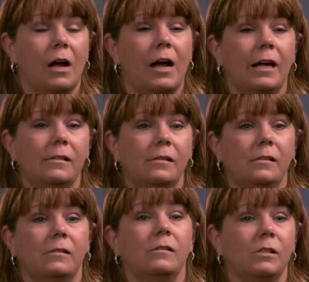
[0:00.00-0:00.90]
eyes
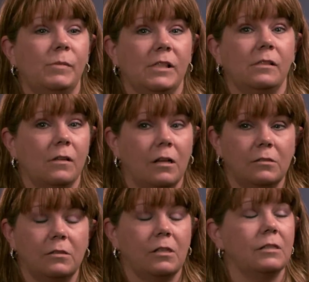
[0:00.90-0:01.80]
are as big as saucers.
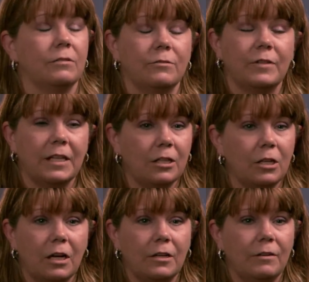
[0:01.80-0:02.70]
I'll never forget the look on her